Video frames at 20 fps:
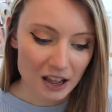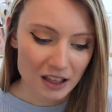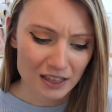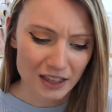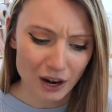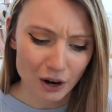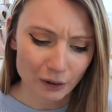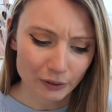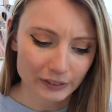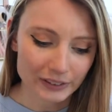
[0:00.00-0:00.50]

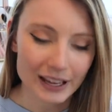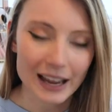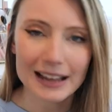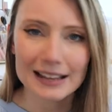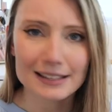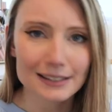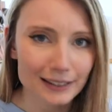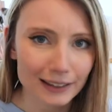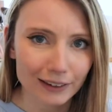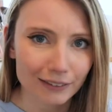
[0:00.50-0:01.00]
They don't
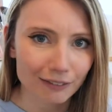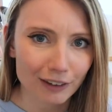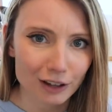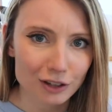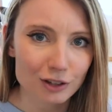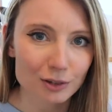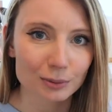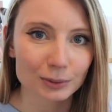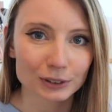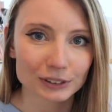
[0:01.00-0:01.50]
taste like
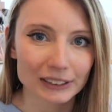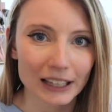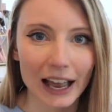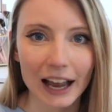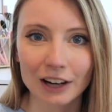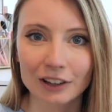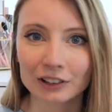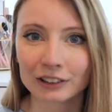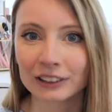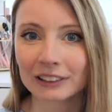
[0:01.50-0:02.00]
vegetables. They
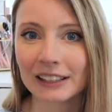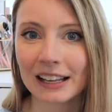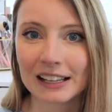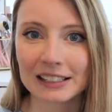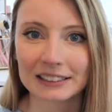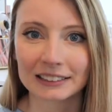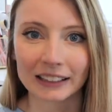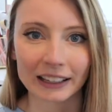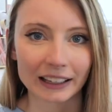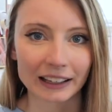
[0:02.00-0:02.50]
actually
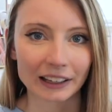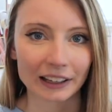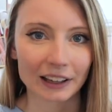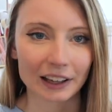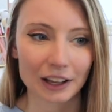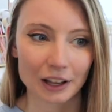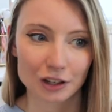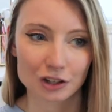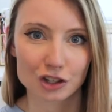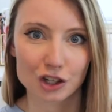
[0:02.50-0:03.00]
taste like
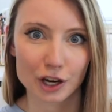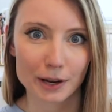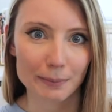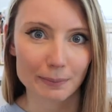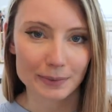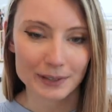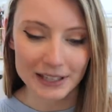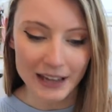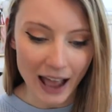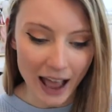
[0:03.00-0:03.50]
a
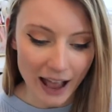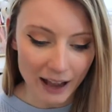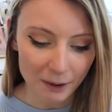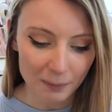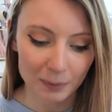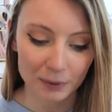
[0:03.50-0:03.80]
chip snack,